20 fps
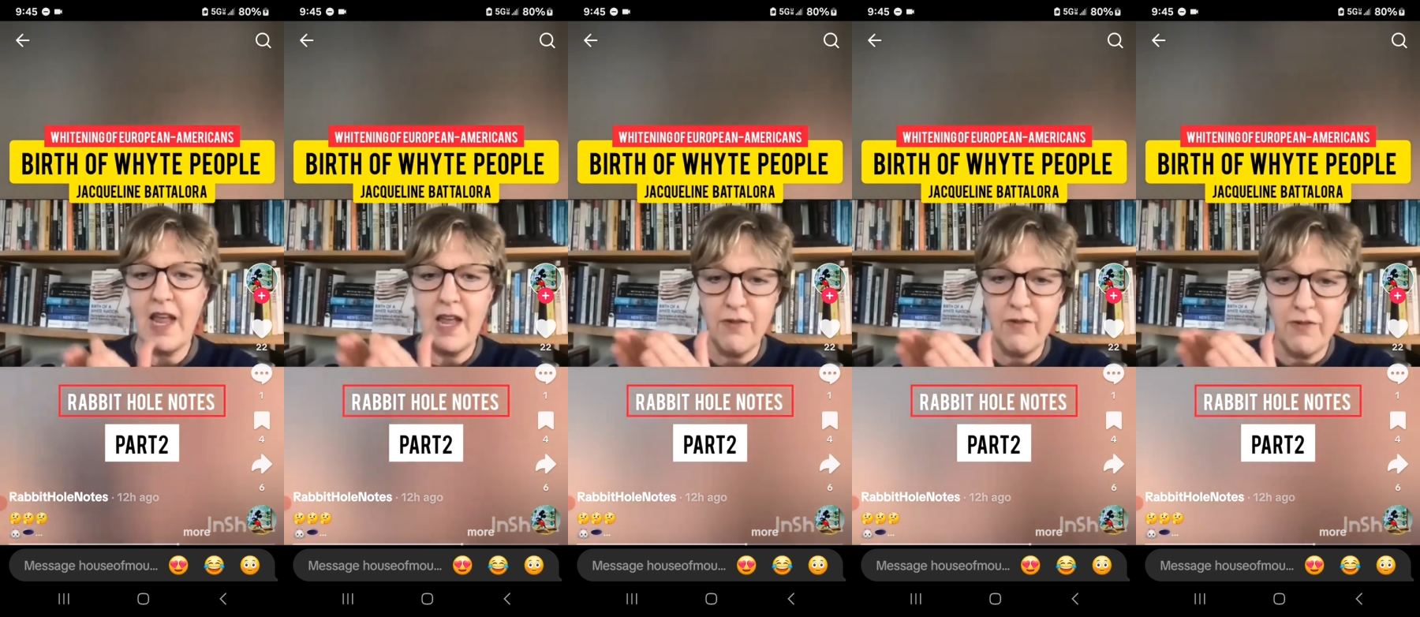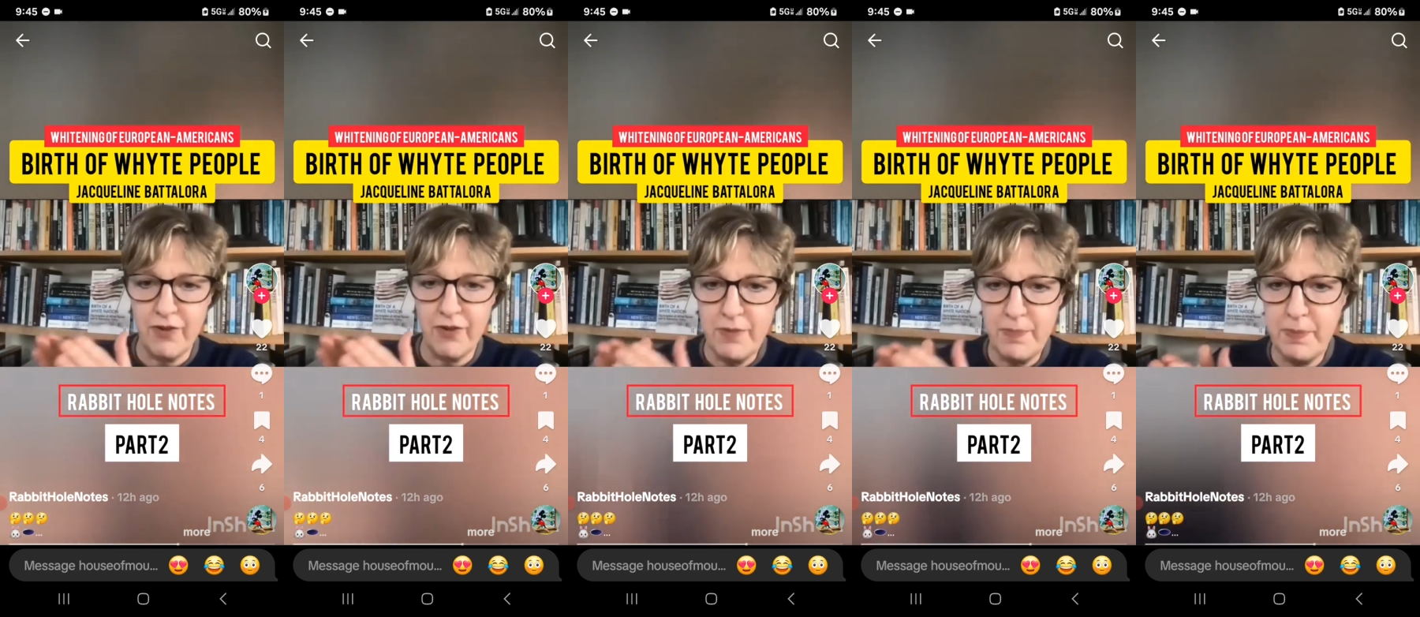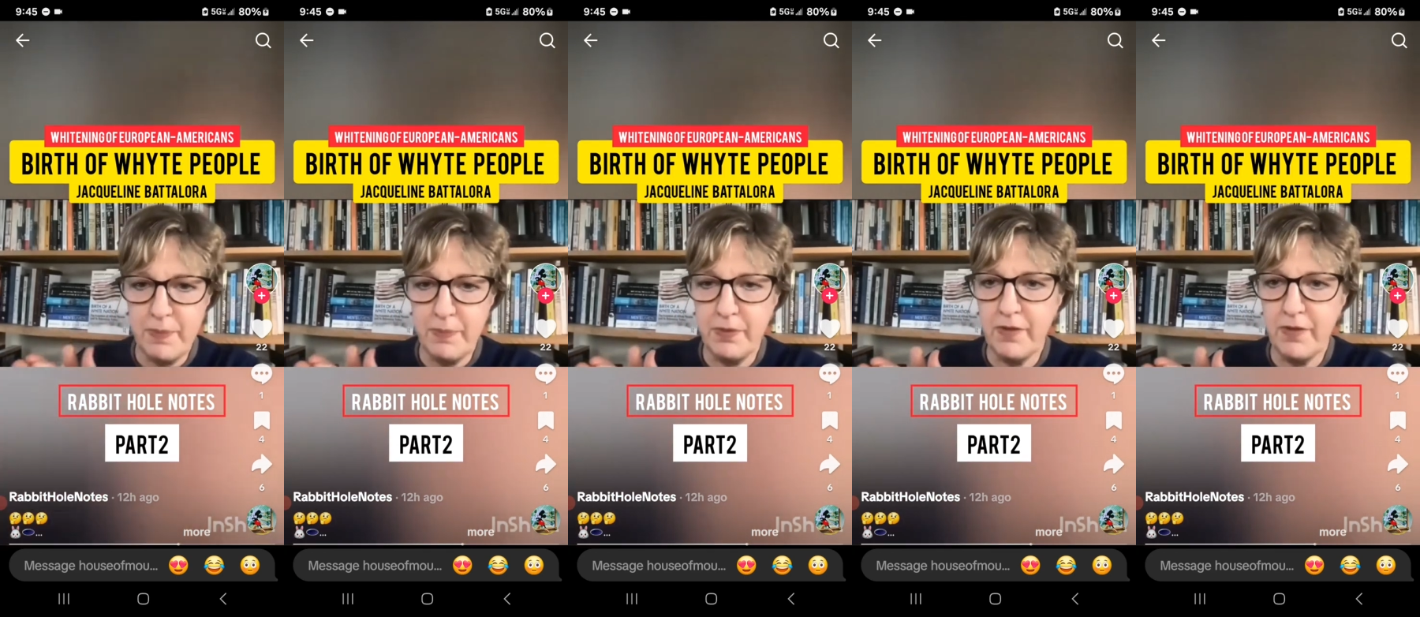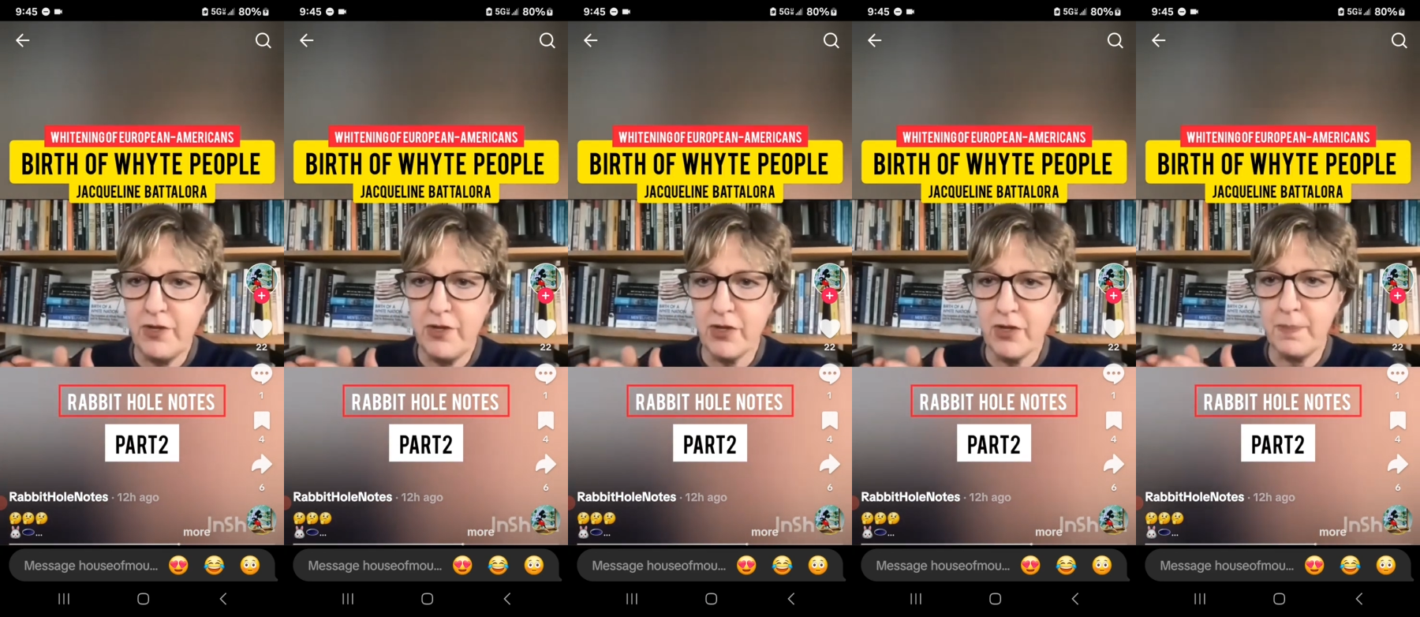and free
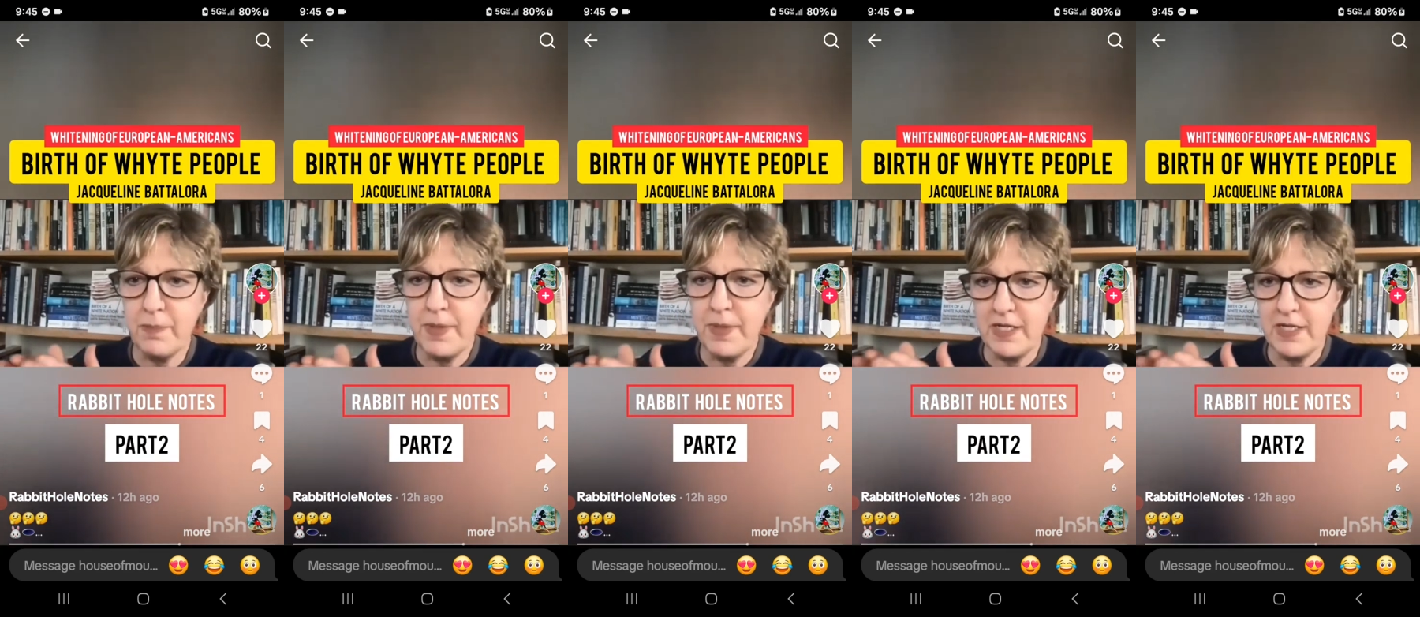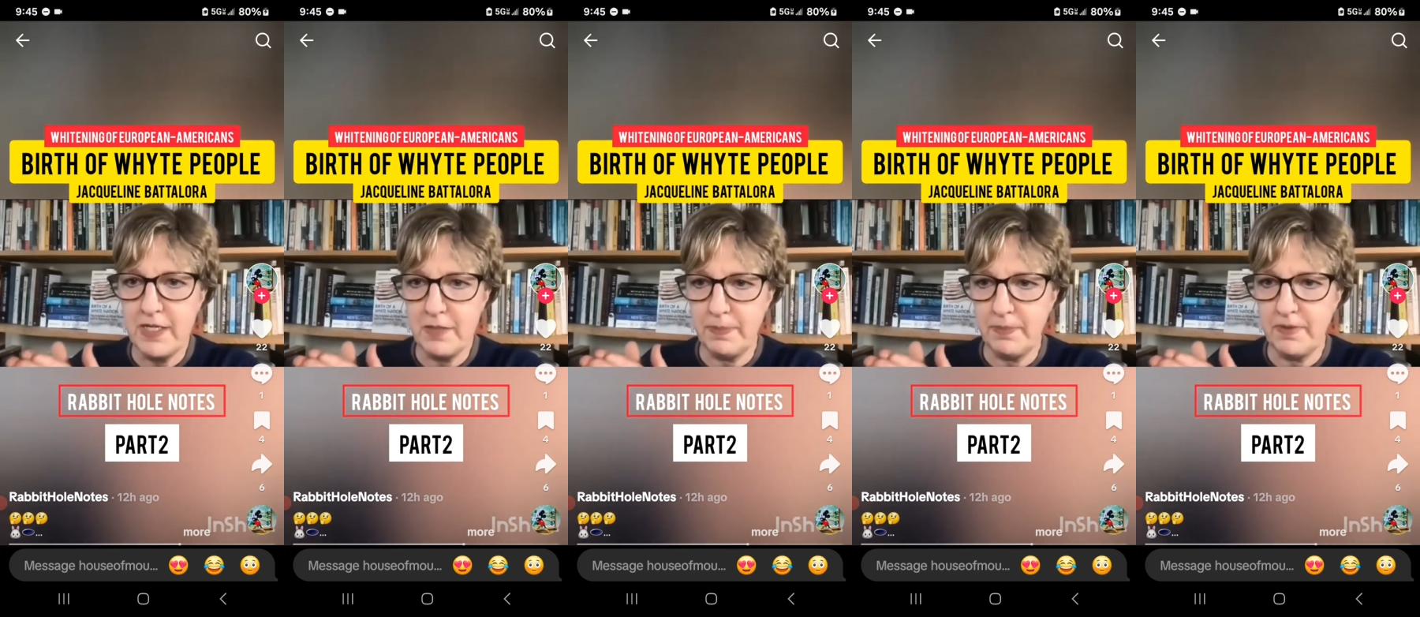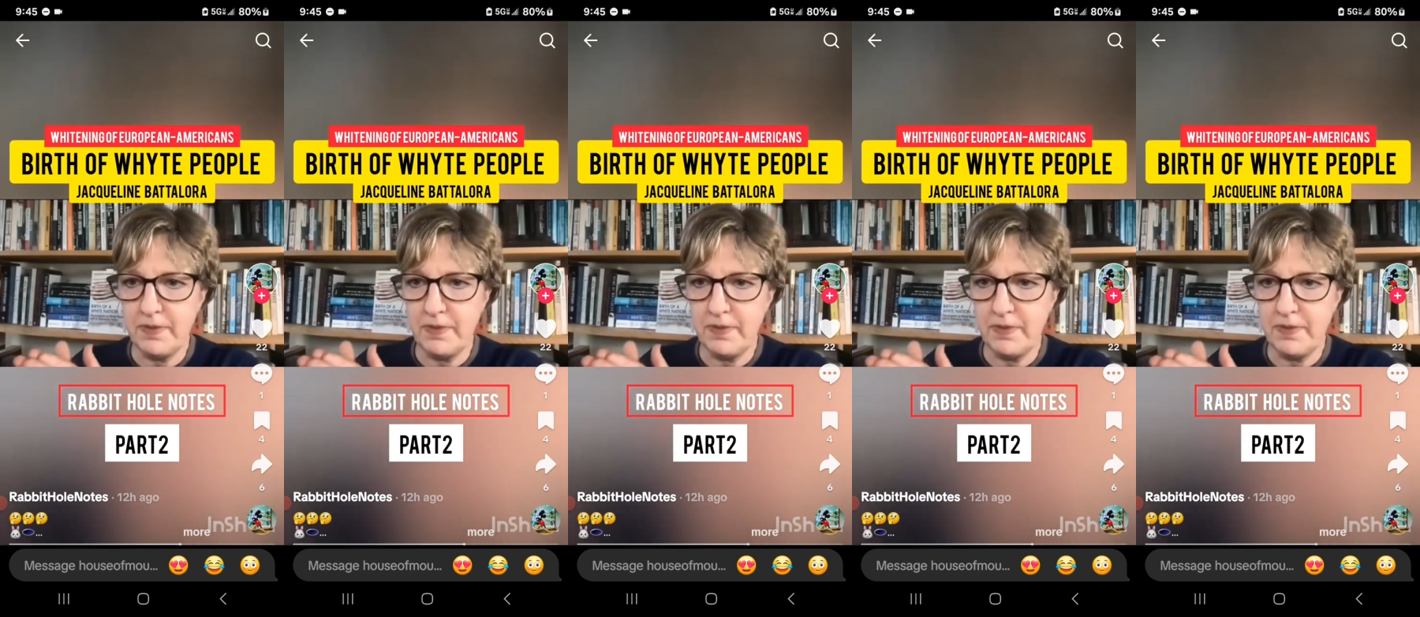people of European